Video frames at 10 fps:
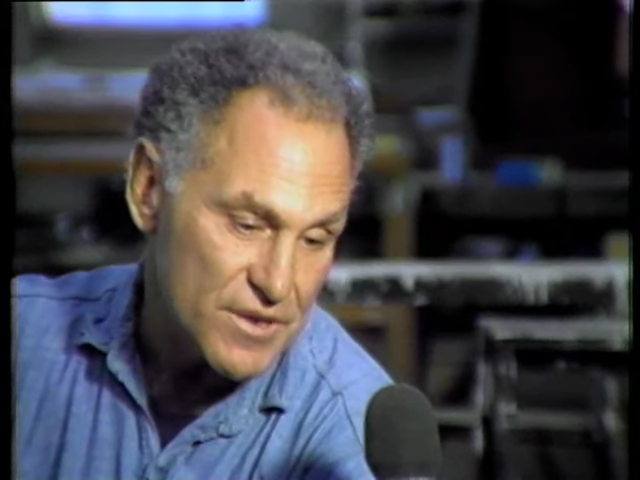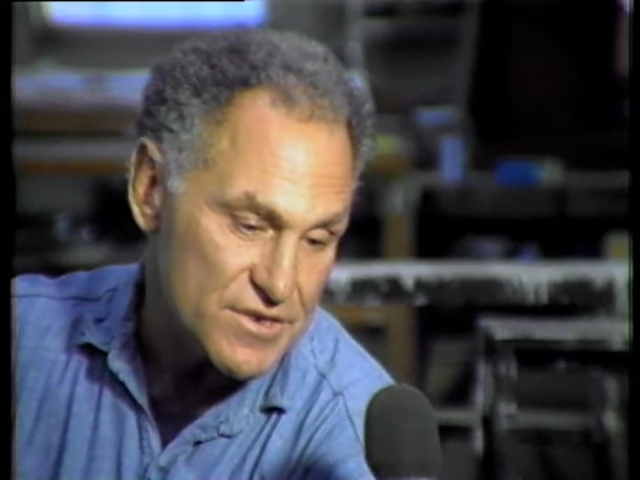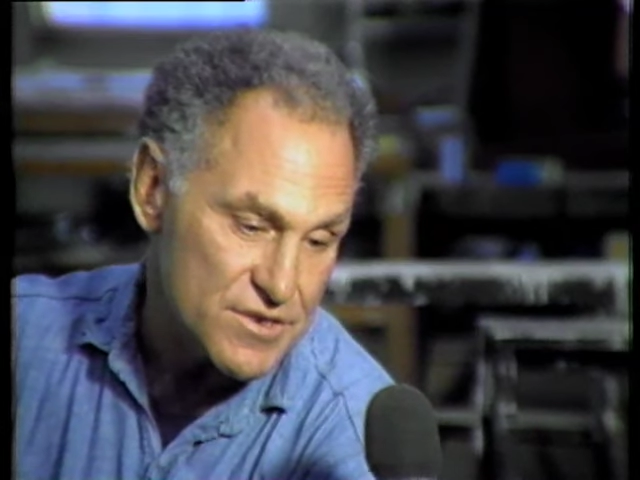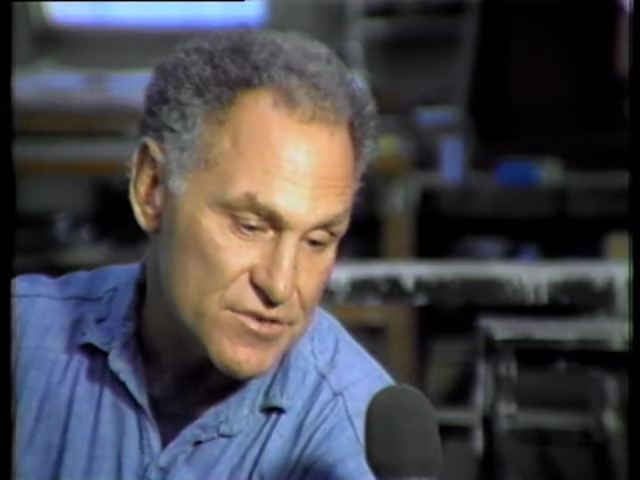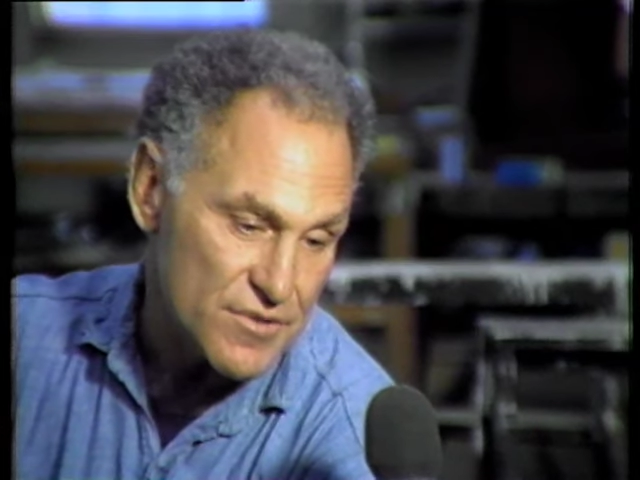
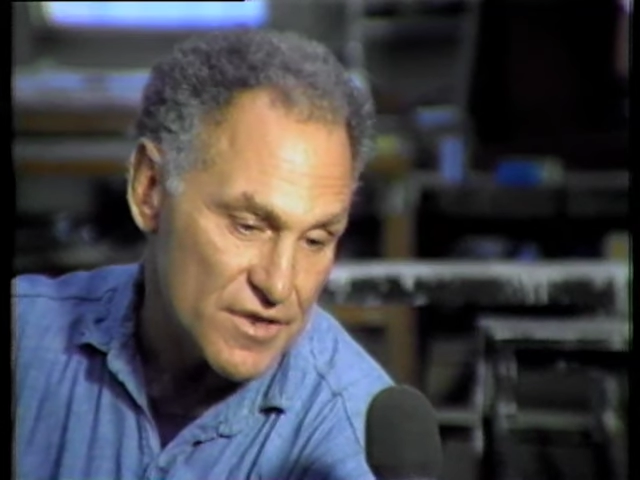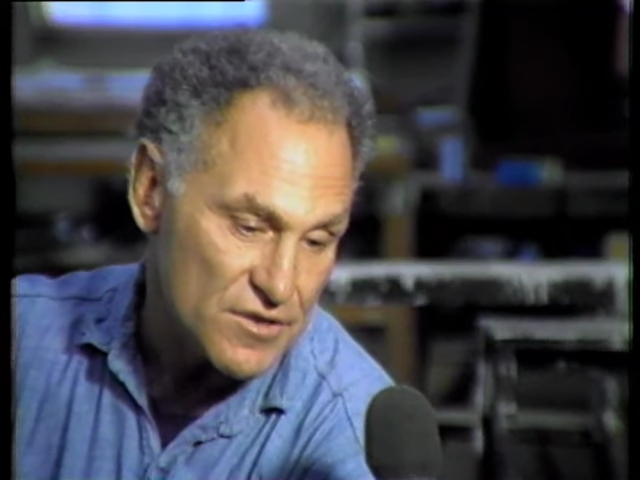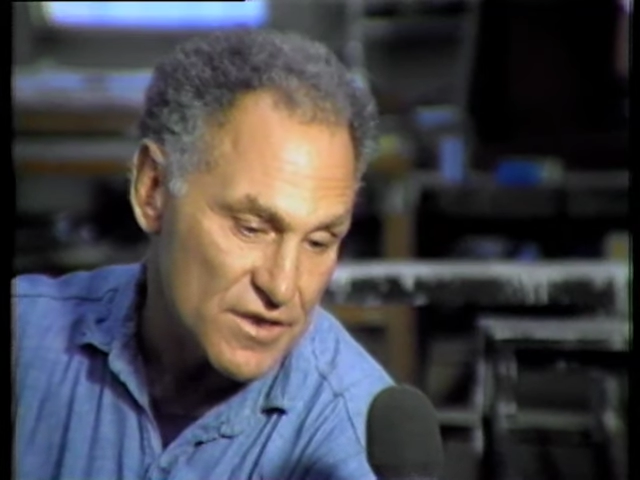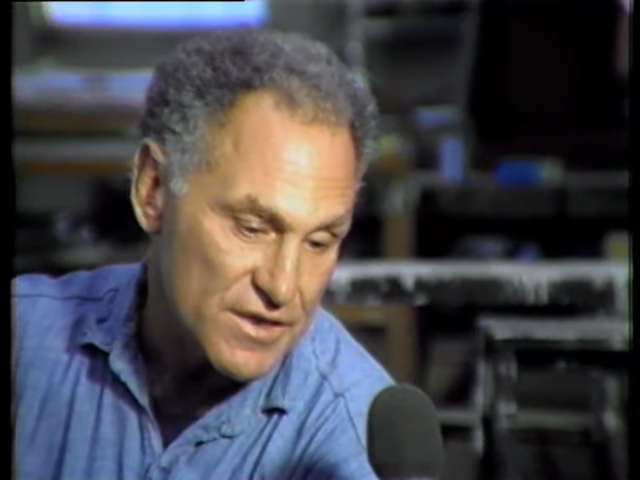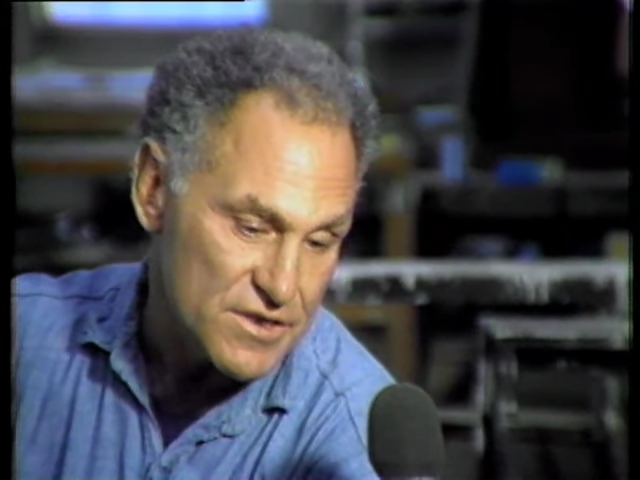places where they
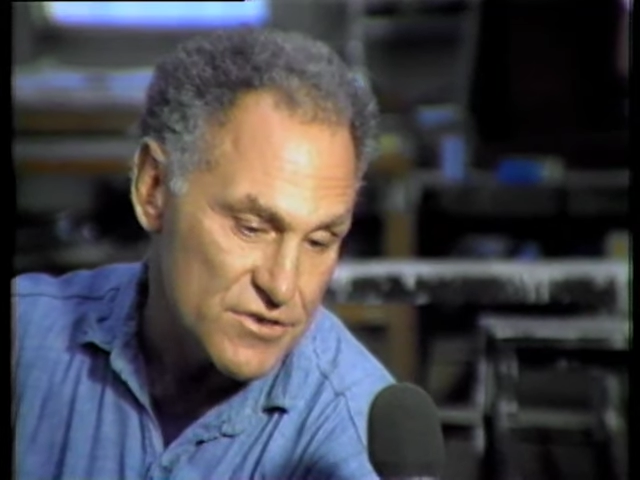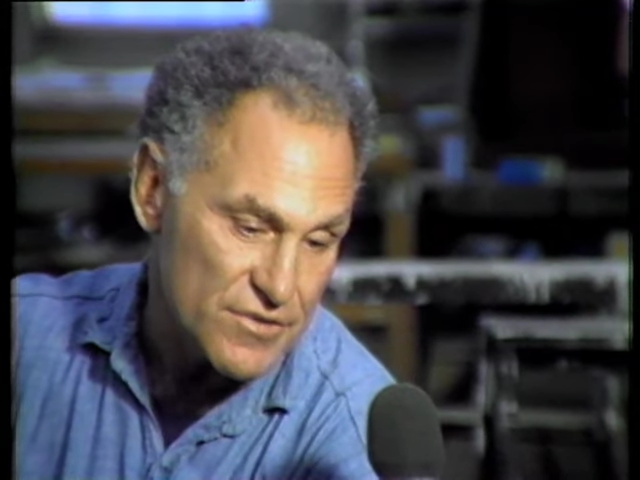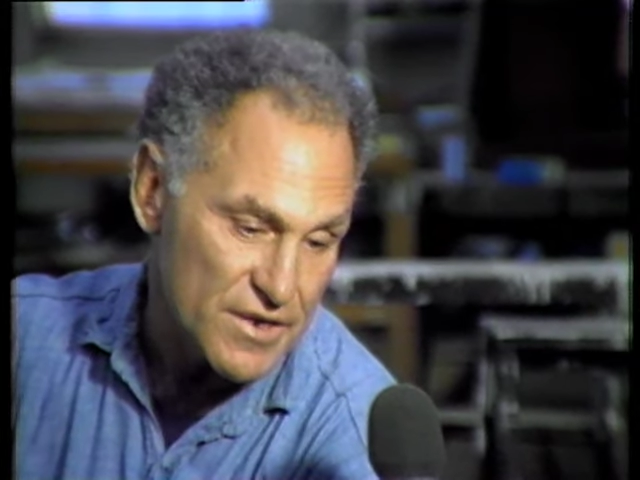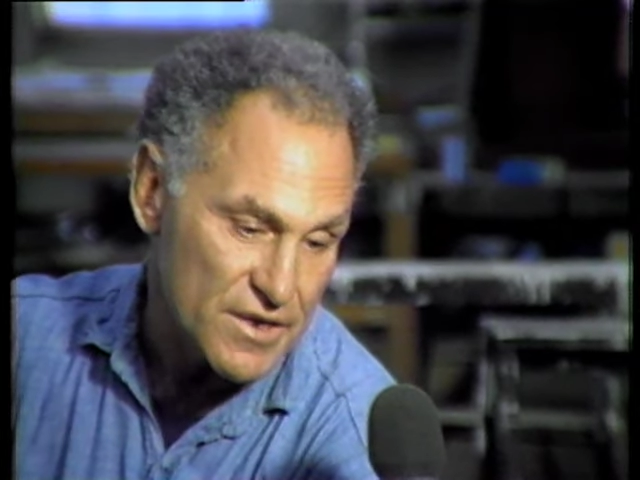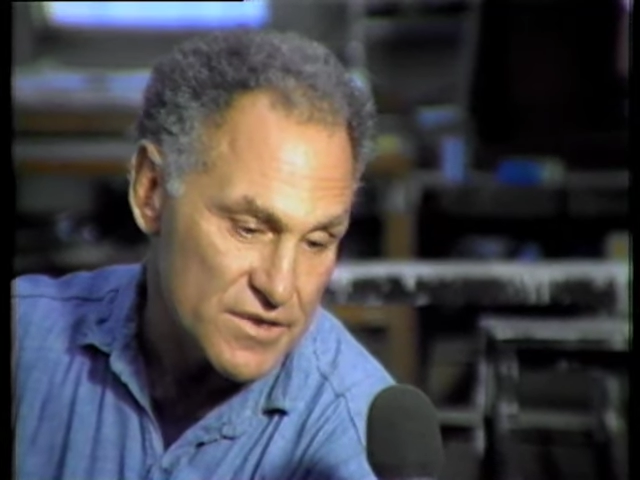look like Easter
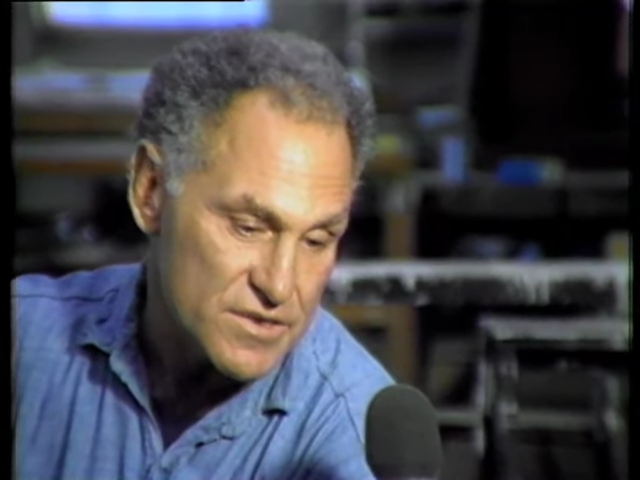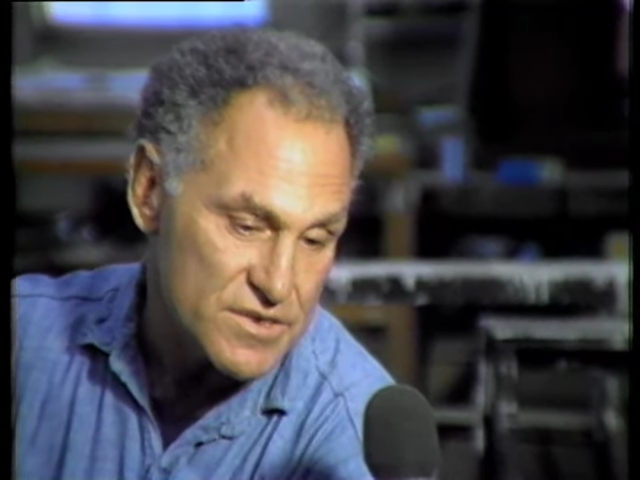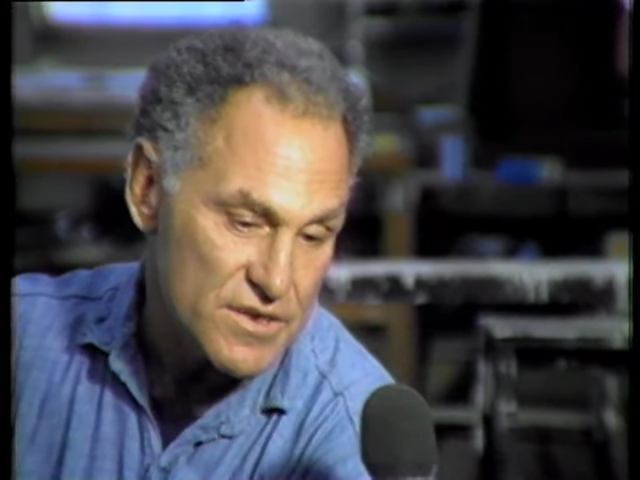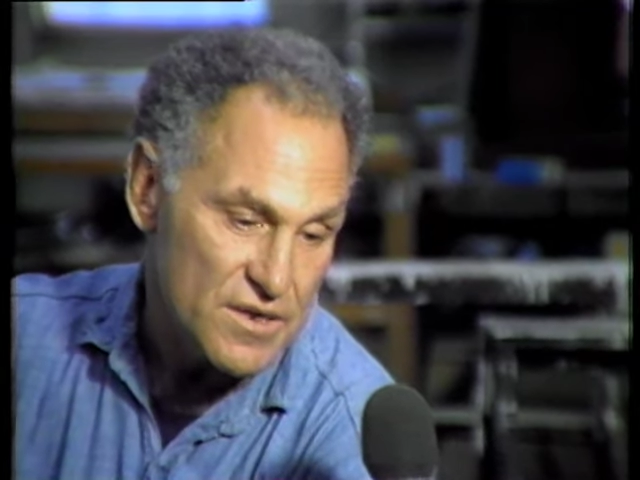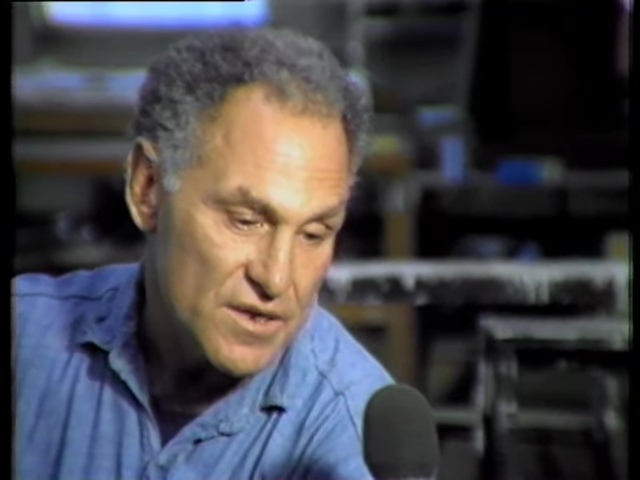egg hunts.